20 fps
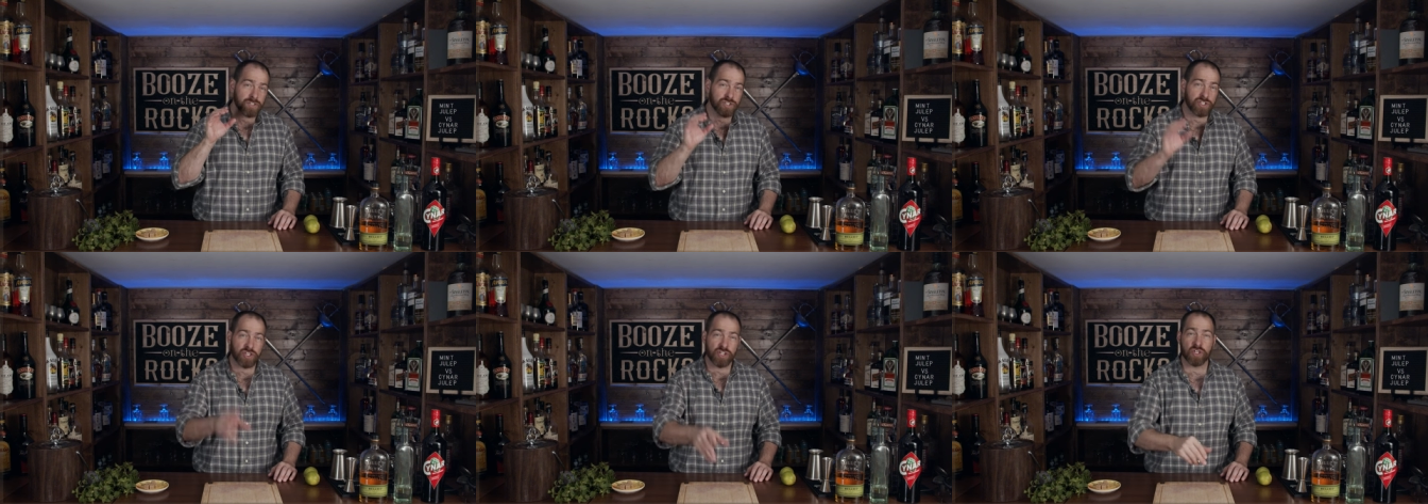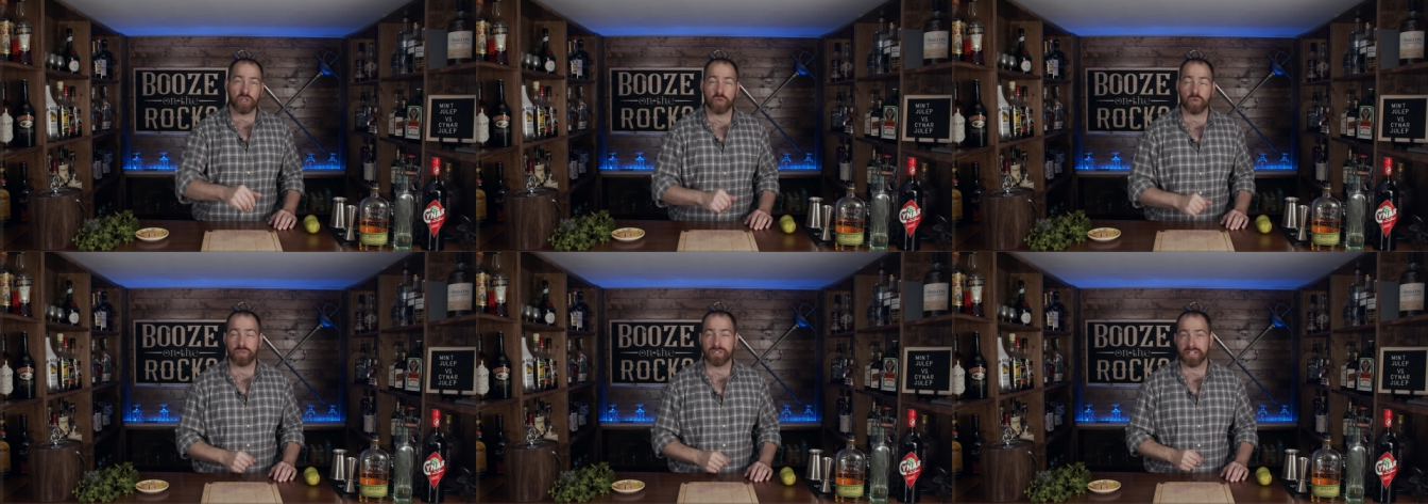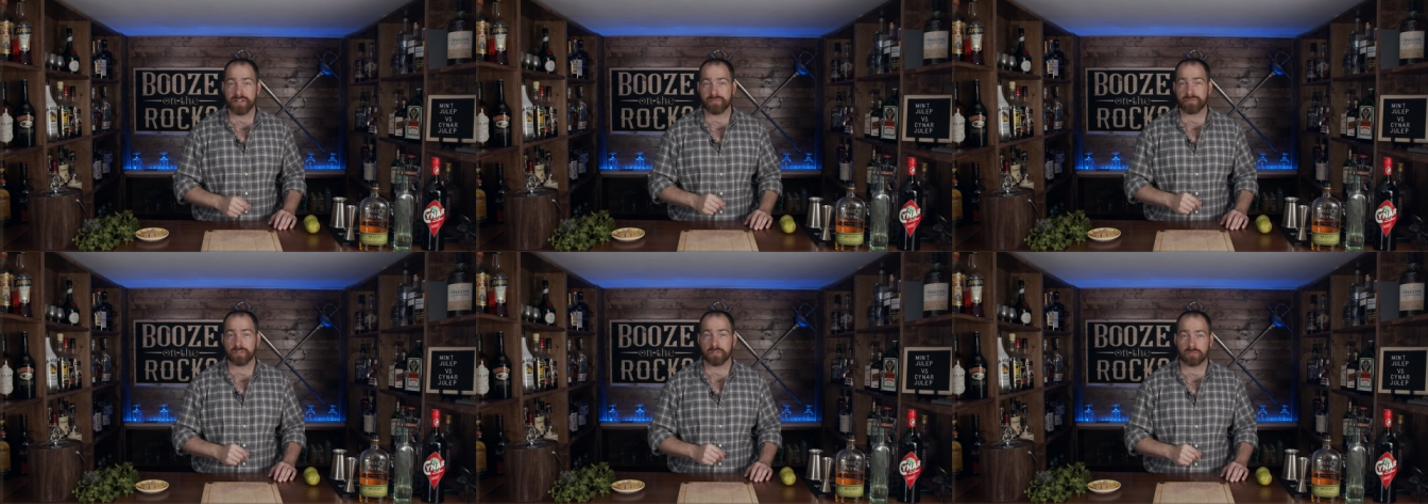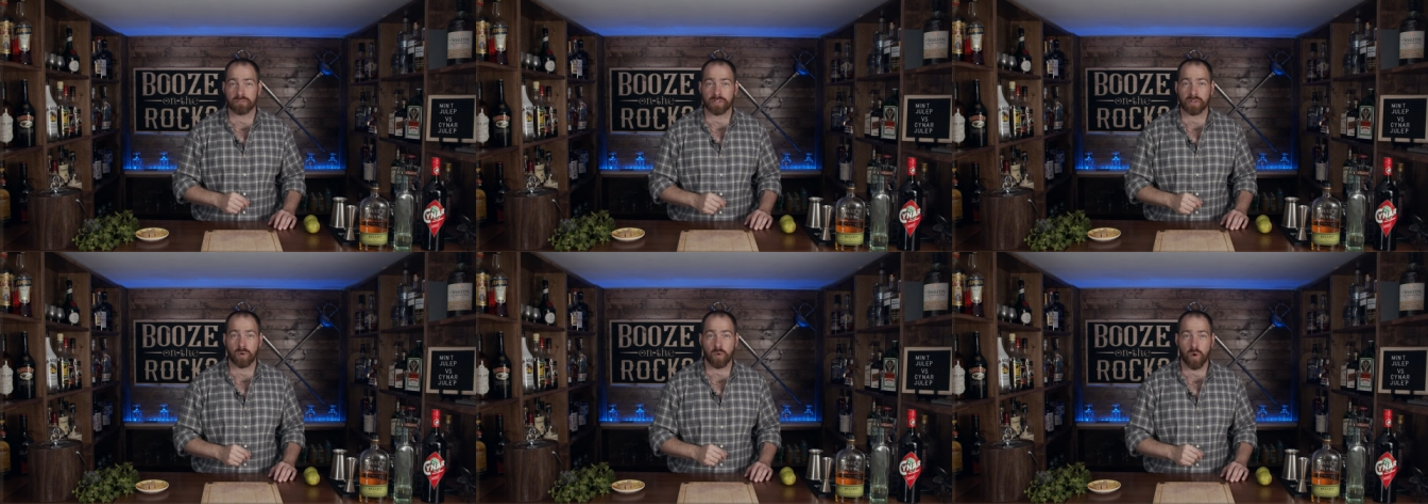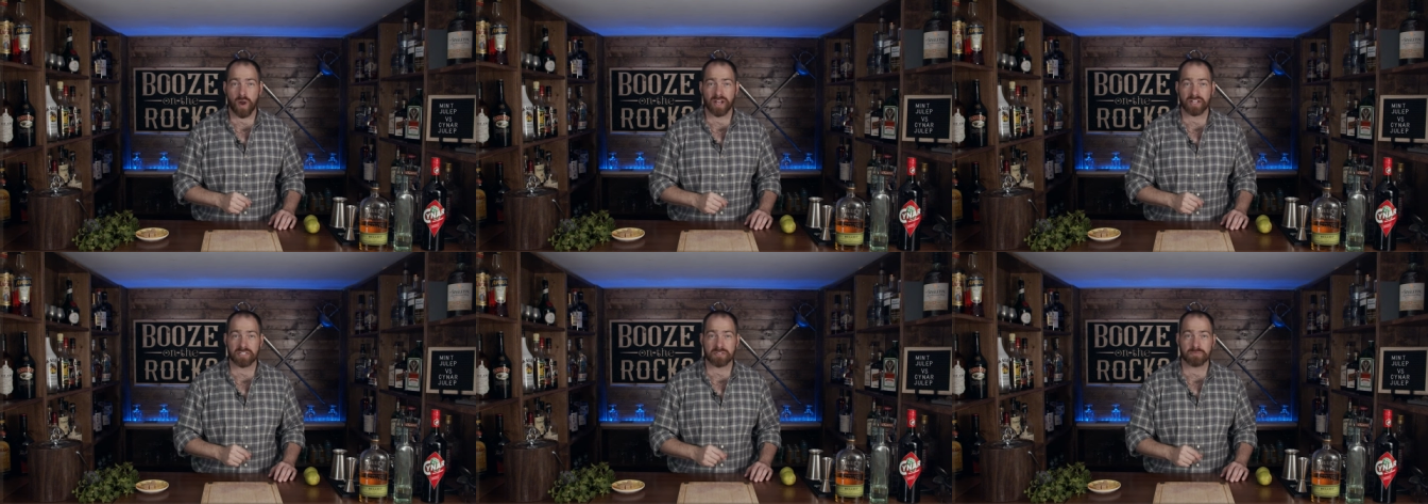two different
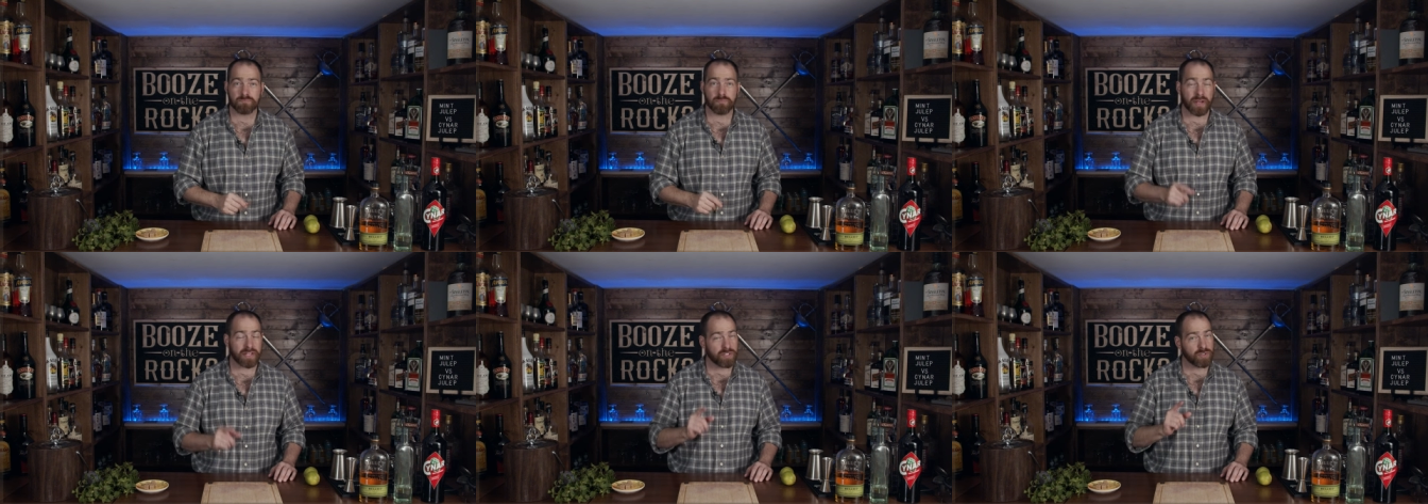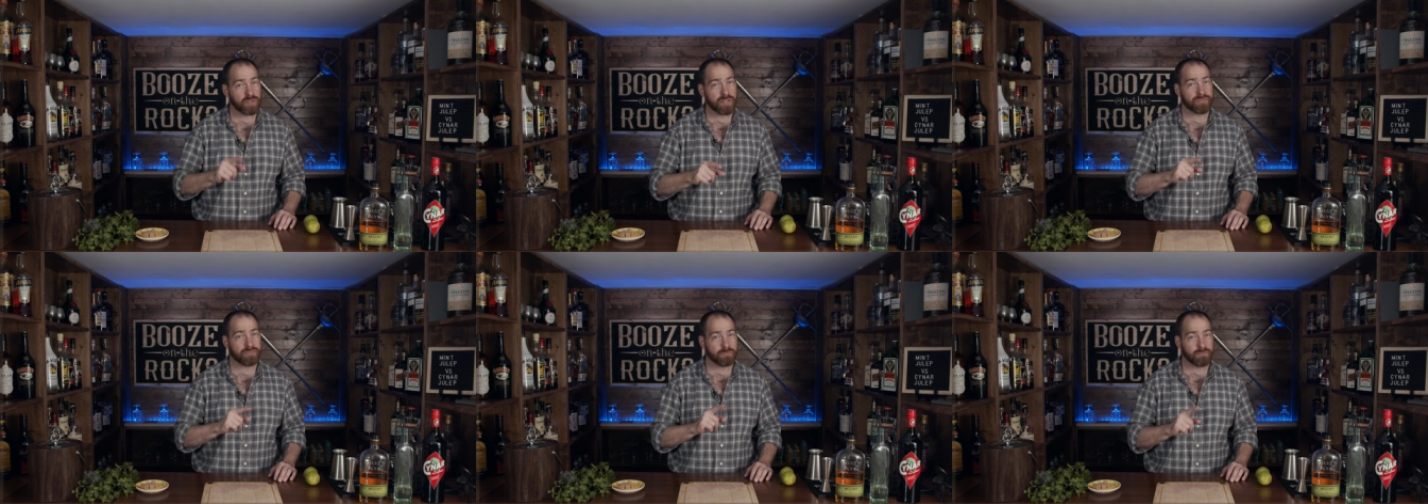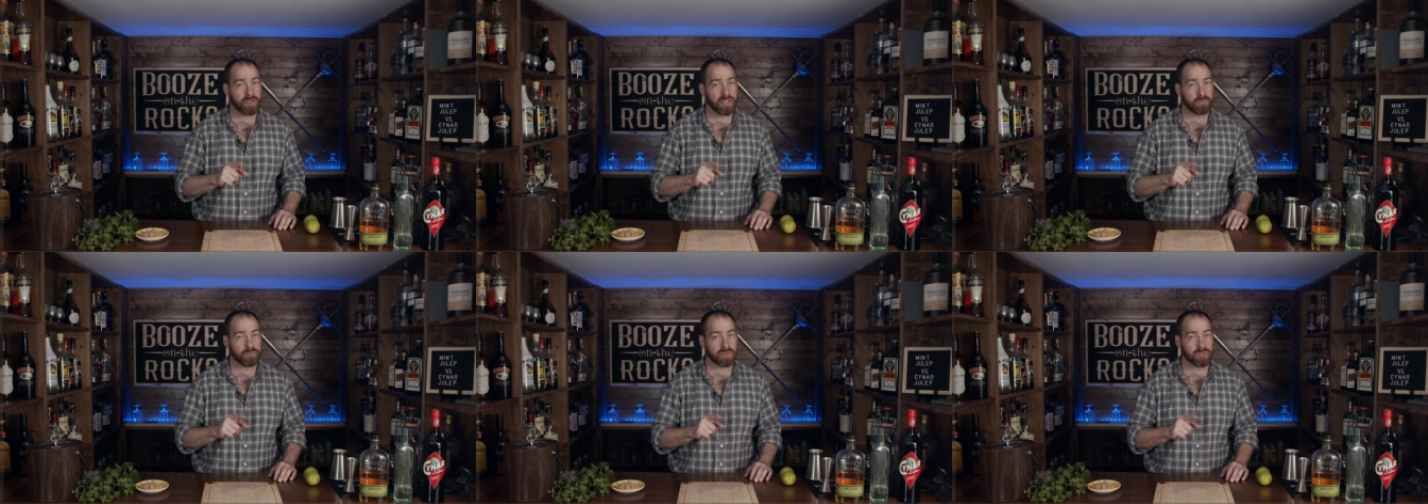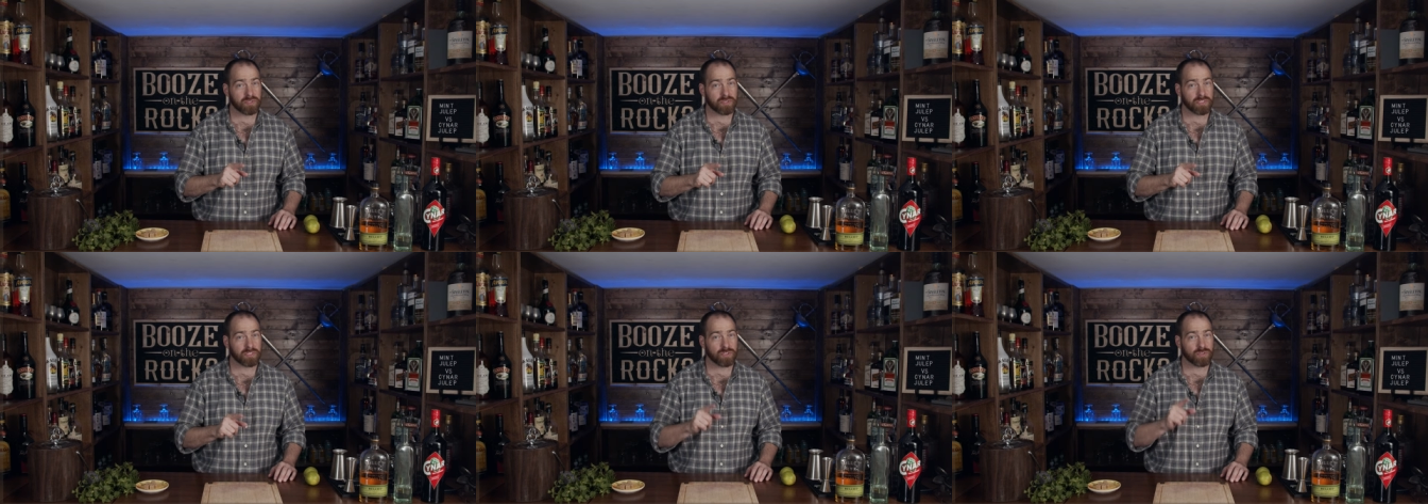requests by two different people to